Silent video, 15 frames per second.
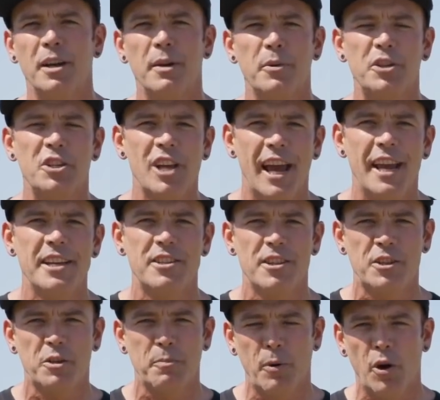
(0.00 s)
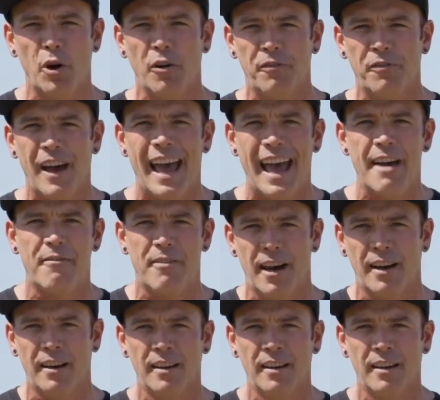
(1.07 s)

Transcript: but it would change the sport forever.